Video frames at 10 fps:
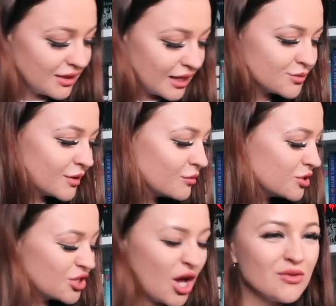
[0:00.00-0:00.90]
That's pretty
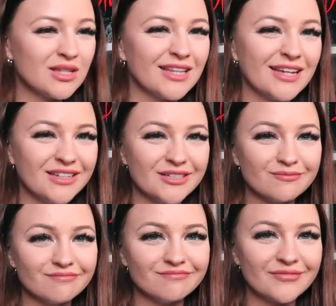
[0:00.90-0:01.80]
much the only like
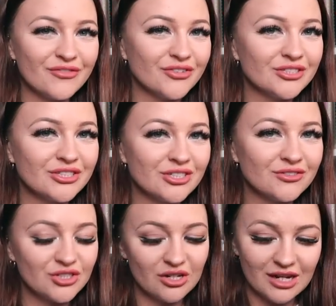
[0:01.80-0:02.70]
fun
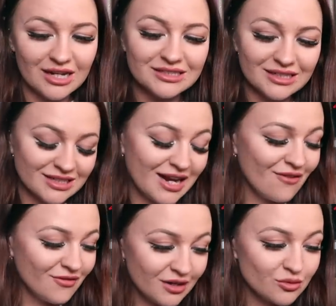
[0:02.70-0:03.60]
stuff to you guys. Like I said,
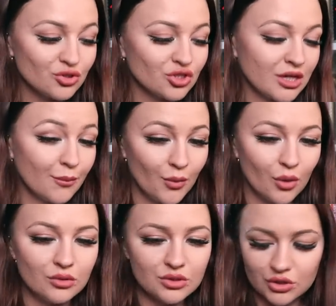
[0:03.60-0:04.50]
everything else was just like
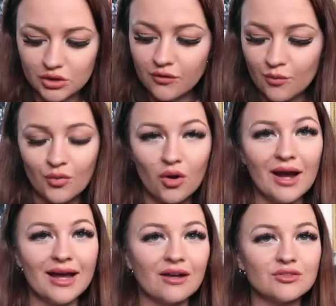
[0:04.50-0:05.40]
bowls and stuff, but
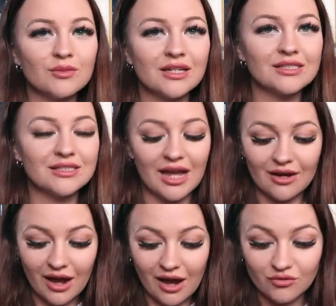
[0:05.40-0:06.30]
I have some things
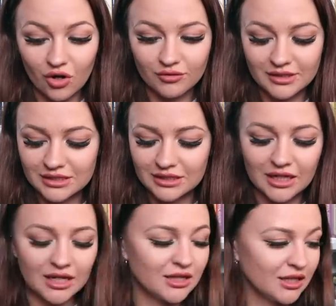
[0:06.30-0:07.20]
I have got
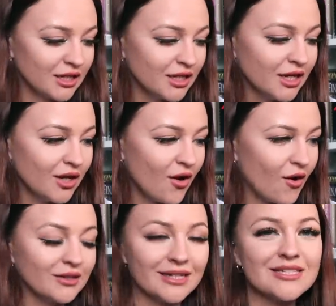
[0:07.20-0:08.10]
recently that
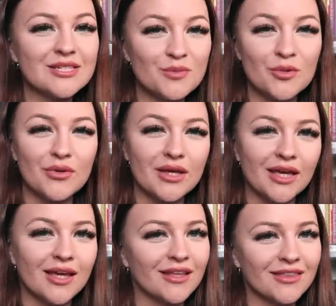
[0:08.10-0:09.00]
are like
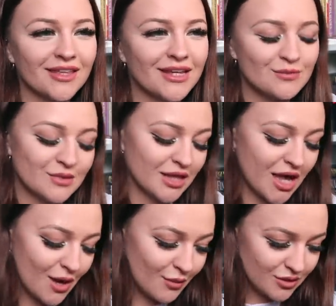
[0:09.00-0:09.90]
spooky themed that
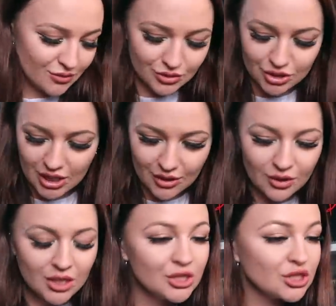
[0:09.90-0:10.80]
I may as well
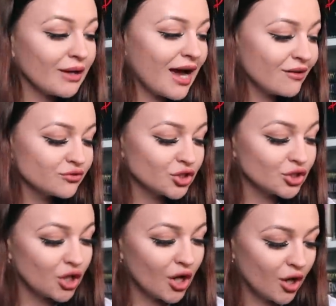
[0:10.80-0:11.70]
show. So I have
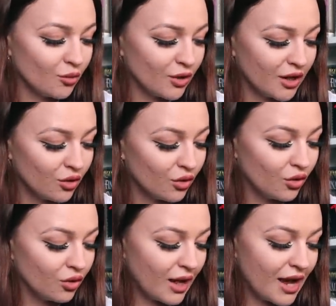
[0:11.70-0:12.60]
done a homeware
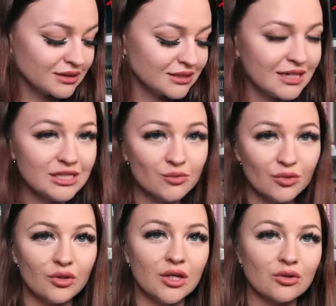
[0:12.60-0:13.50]
haul and a
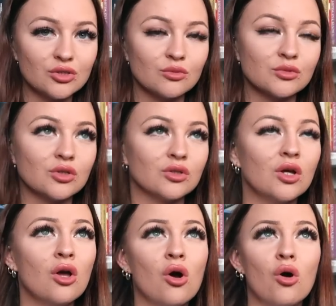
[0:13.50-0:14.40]
spooky autumnal
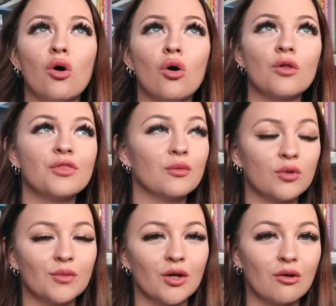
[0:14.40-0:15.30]
haul that
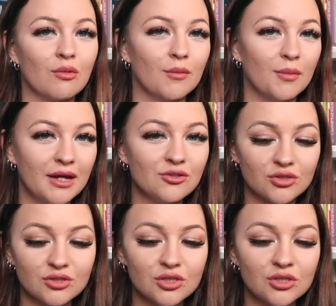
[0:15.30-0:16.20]
will be going up on my
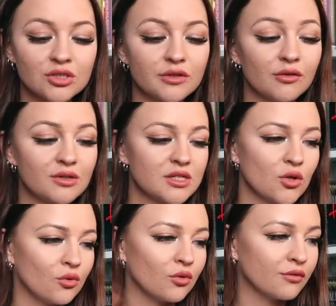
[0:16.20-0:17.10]
Patreon soon. So if you want to
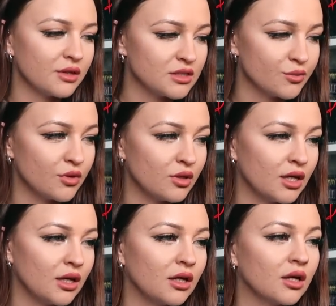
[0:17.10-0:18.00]
see all of these
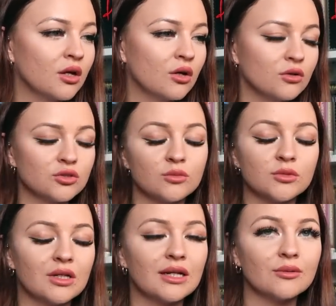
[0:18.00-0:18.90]
spooky
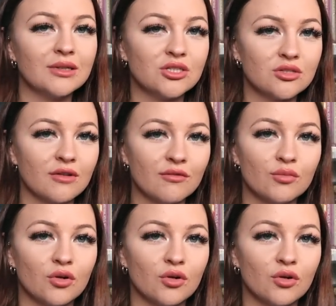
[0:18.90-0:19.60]
autumnal Halloweeny stuff I've